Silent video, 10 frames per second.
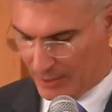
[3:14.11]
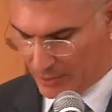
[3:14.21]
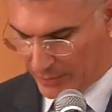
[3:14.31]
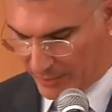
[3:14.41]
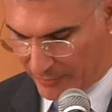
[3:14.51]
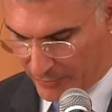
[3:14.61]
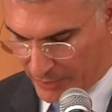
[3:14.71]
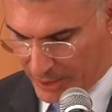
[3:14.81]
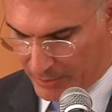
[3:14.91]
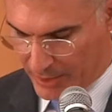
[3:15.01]
So I
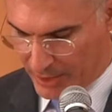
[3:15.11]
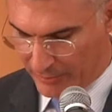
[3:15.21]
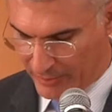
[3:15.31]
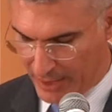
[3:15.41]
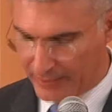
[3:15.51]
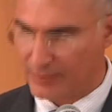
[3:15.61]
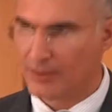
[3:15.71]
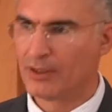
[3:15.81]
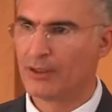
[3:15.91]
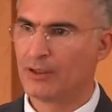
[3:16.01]
really believe that
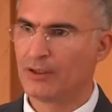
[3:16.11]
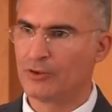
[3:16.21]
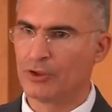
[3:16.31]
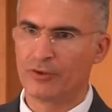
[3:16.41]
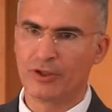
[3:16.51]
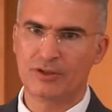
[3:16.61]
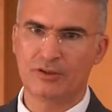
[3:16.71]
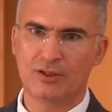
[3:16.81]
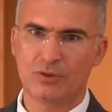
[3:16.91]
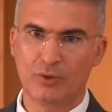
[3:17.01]

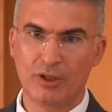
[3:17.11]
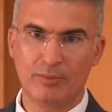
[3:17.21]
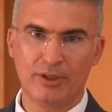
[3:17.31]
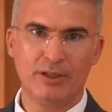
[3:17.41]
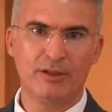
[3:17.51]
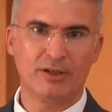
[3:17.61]
universities will be